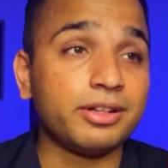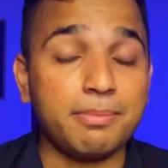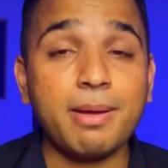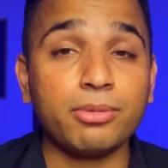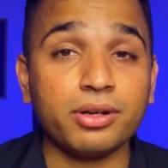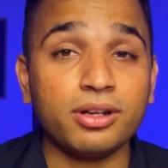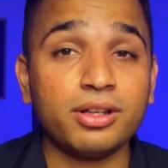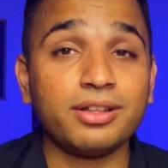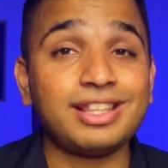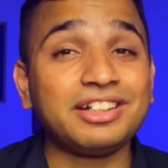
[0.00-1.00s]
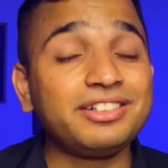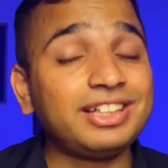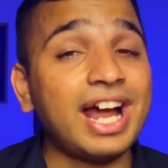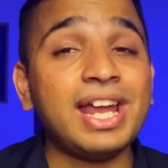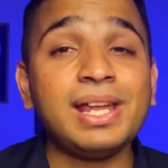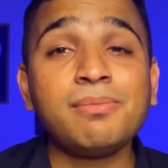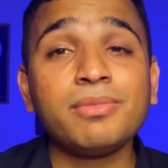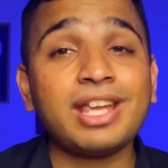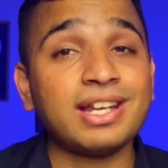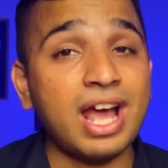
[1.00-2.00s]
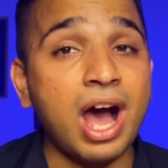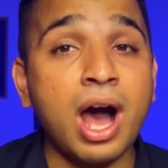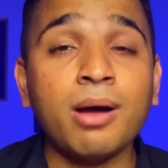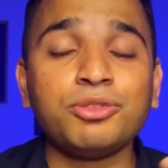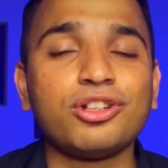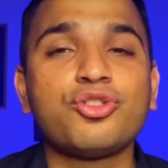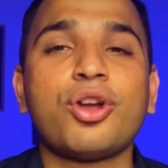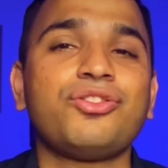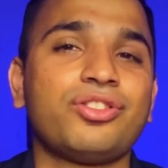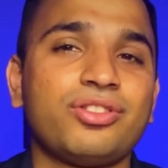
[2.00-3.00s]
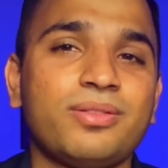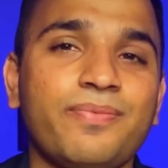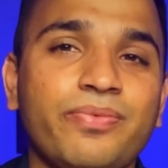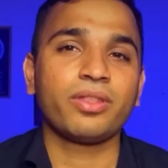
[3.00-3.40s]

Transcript: Remember that time can harm your choices.